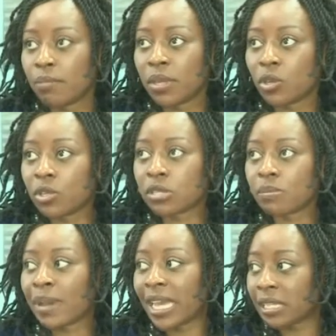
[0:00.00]
because
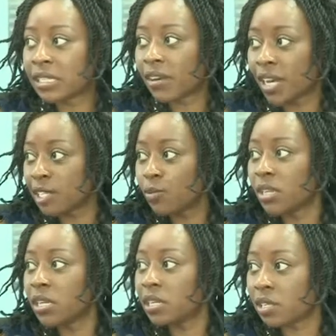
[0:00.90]
by interacting
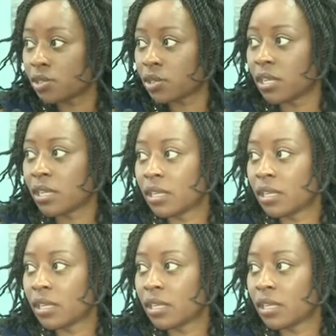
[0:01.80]
with industry,